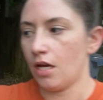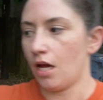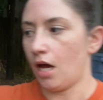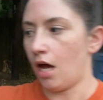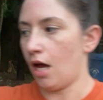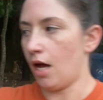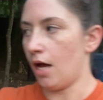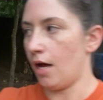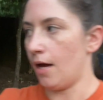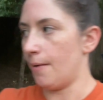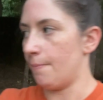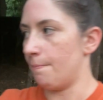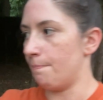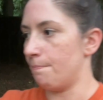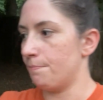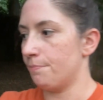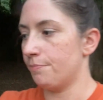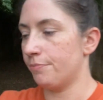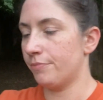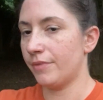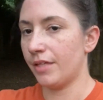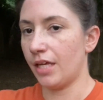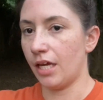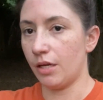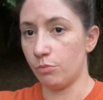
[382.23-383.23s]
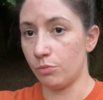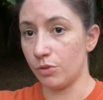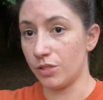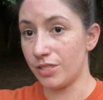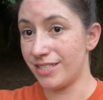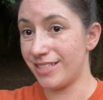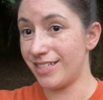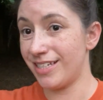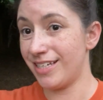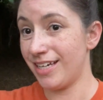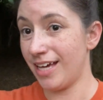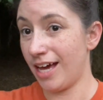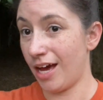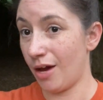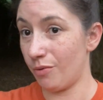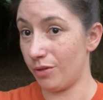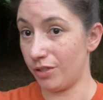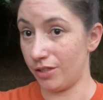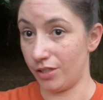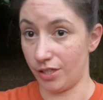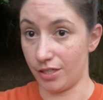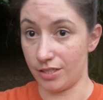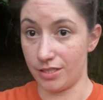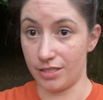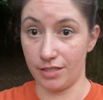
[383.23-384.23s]
And we'll see how it
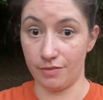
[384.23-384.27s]
looks.